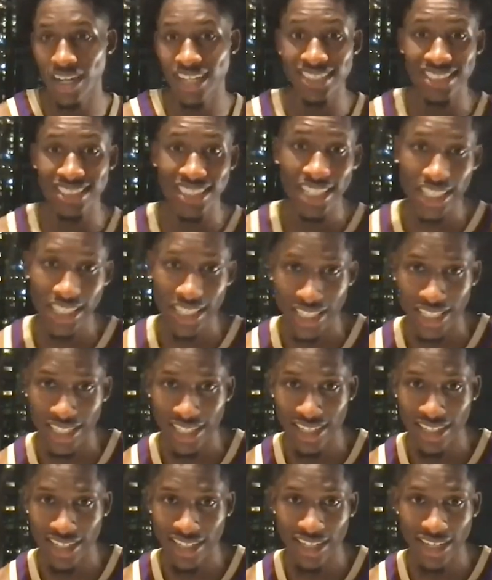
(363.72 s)
a seed,
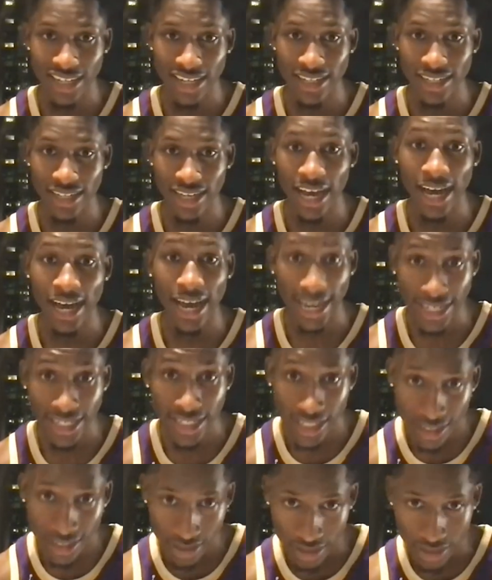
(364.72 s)
an
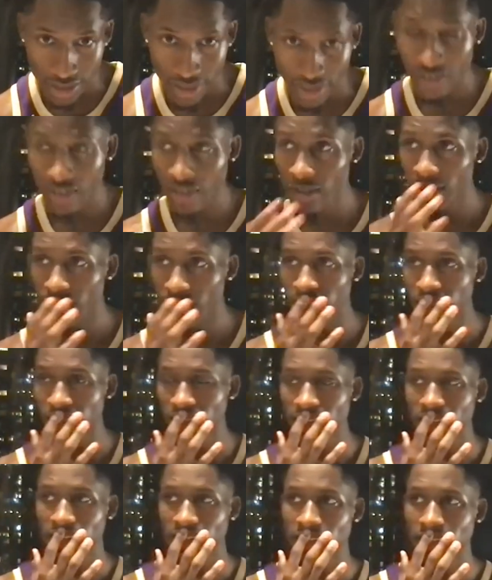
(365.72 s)
idea,
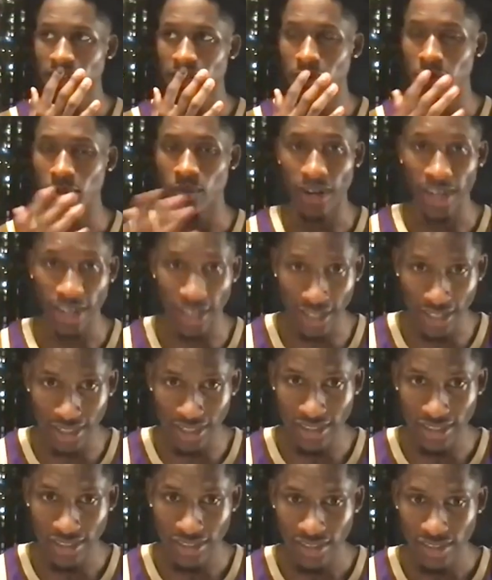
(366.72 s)

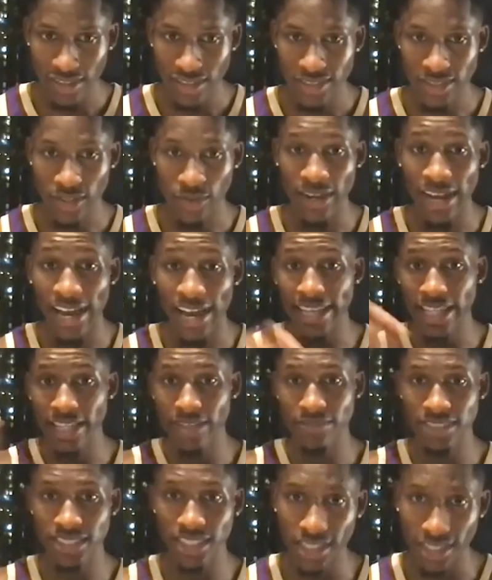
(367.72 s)
right? So God
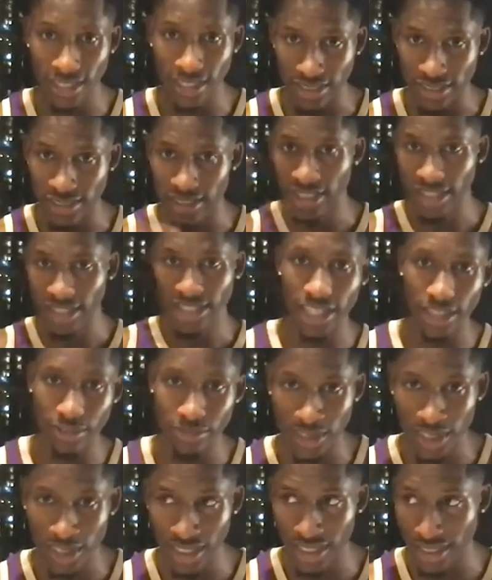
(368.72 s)
gives seeds. He
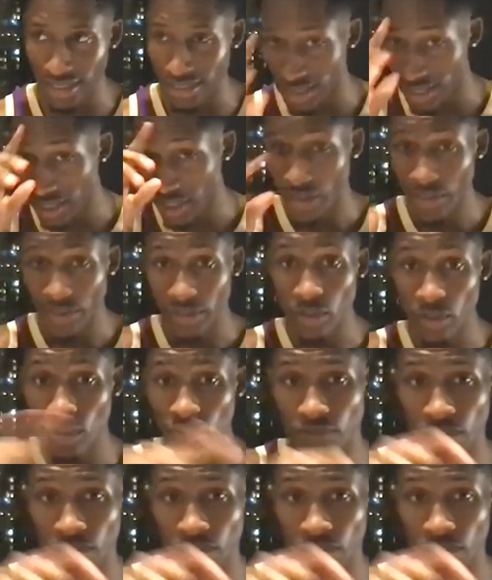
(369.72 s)
gives seeds. You the